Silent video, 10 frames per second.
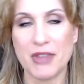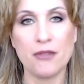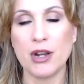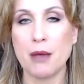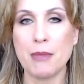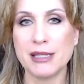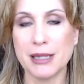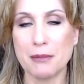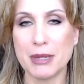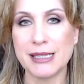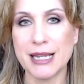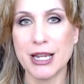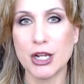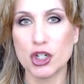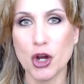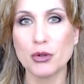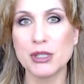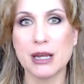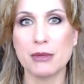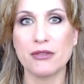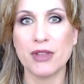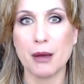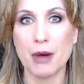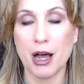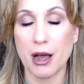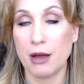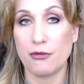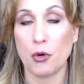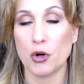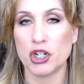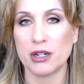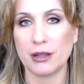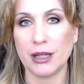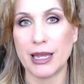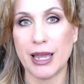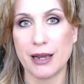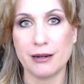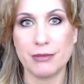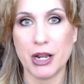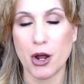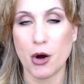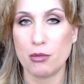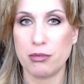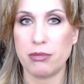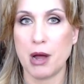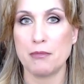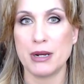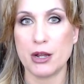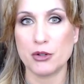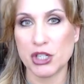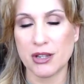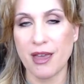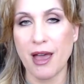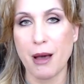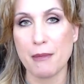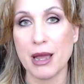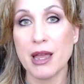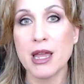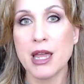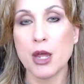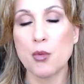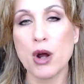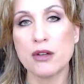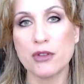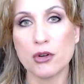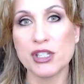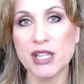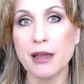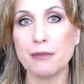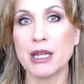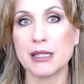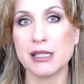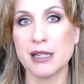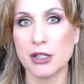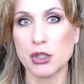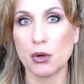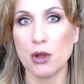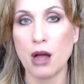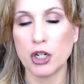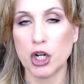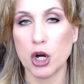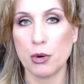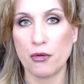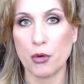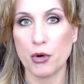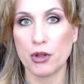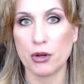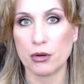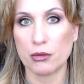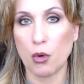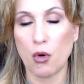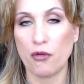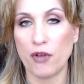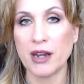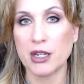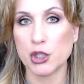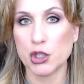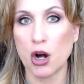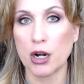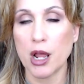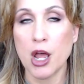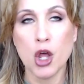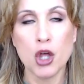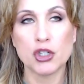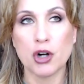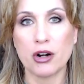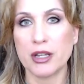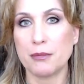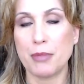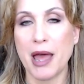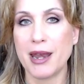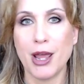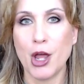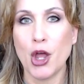Even MSNBC showed some of them, unfortunately, and you know, unbeknownst to them, in one of their segments not so long ago before the, the whole fighting start started. But